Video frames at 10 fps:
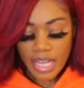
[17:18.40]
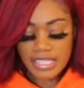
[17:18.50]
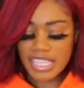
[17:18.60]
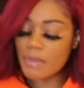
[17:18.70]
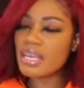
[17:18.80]

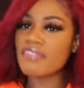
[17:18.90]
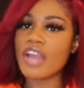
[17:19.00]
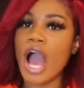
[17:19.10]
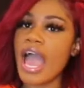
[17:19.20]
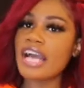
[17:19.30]
tell me if
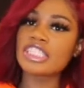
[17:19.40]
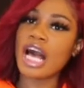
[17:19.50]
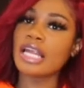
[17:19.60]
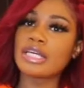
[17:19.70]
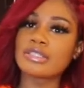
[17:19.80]
y'all add
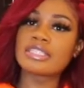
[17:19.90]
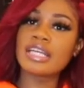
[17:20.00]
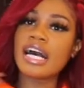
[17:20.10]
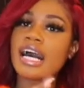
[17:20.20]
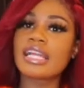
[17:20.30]
y'all little
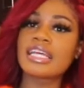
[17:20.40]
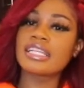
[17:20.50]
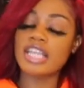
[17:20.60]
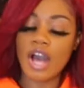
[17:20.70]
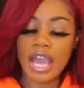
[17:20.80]

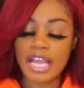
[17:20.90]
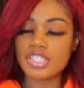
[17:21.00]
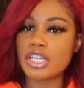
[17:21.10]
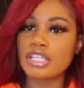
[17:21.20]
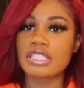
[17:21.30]

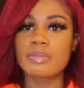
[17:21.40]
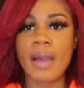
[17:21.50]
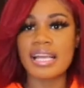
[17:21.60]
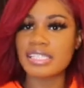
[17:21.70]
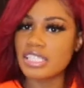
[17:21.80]
extra little
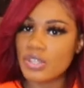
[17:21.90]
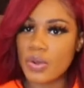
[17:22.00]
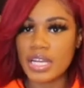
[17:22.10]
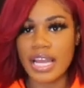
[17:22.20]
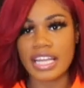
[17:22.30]
spices
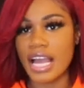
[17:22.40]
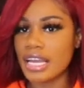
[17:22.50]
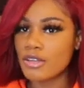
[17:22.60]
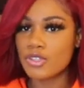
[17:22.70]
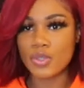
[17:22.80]
on there, like y'all
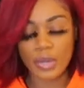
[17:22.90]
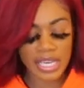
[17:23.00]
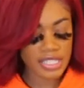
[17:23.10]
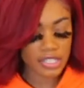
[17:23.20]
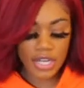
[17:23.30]
little
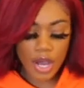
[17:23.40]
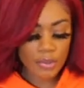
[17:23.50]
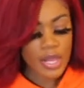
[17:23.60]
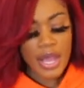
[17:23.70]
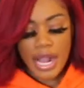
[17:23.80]
twists. You know,
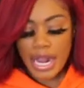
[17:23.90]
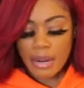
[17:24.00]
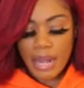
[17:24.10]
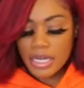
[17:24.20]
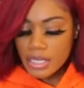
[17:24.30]

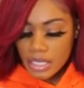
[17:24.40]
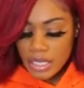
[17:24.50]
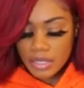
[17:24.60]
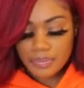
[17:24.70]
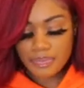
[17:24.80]
everybody
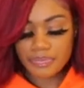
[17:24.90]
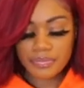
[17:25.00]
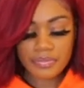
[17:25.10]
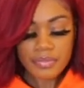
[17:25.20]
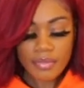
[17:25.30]
cook
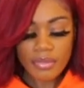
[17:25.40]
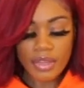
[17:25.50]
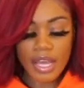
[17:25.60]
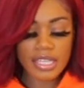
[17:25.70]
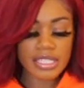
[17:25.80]

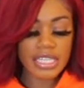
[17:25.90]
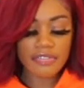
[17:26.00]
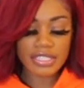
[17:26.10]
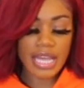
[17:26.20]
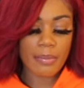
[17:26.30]
as a
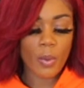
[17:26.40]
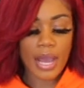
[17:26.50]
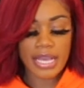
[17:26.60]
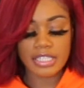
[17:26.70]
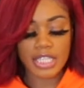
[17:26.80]
different type of
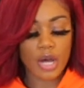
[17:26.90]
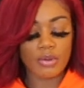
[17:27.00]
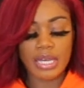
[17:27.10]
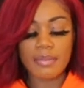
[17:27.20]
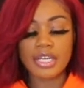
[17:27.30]
way,
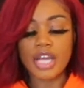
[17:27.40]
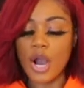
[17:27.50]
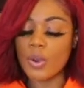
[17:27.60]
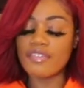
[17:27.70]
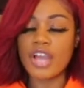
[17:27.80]
so let me
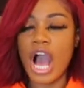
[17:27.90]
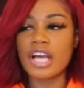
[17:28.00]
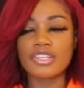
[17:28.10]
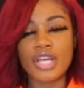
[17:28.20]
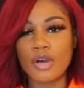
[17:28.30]
know if
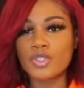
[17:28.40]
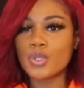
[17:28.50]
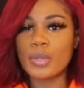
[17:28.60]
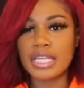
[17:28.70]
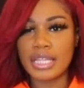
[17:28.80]
y'all, you know,
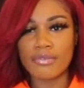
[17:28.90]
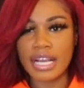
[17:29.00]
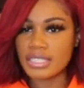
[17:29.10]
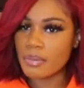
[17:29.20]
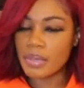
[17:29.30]
tweak the
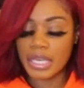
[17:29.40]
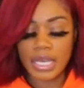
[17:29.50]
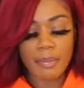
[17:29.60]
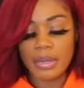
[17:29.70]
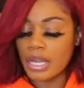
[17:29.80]

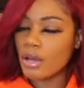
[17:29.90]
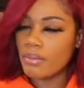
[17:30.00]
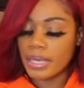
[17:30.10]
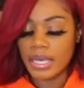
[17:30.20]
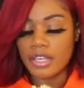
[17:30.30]
recipe up a little
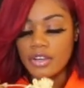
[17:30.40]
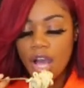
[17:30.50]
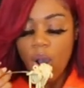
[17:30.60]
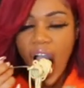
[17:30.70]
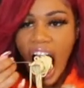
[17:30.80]
bit, you
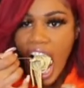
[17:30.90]
know.